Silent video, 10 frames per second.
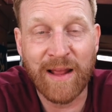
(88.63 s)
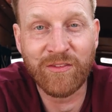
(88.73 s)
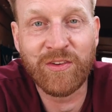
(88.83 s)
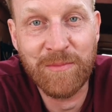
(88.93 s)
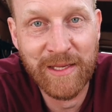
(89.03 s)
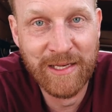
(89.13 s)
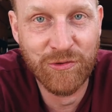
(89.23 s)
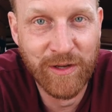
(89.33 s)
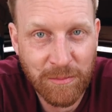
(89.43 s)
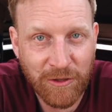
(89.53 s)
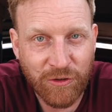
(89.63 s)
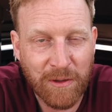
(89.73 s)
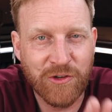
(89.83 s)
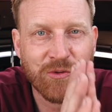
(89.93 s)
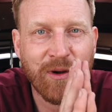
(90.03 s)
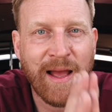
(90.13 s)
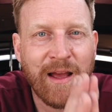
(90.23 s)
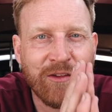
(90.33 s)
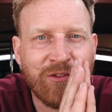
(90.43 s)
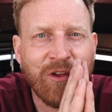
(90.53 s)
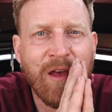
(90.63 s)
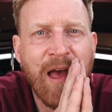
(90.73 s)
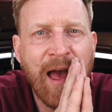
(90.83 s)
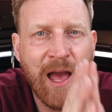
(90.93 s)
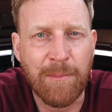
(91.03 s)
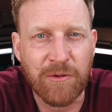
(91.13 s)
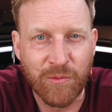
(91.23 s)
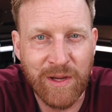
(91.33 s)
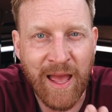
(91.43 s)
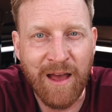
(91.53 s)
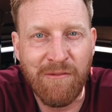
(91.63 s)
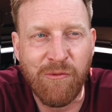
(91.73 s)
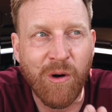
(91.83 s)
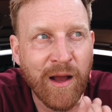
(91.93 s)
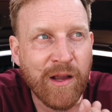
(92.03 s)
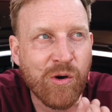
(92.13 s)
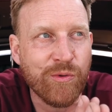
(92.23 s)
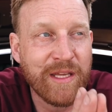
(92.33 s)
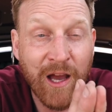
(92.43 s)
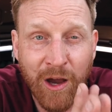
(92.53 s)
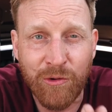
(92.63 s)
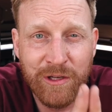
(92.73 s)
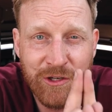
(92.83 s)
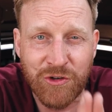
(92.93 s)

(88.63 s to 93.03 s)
and something incredibly special has happened. We have what I call the holy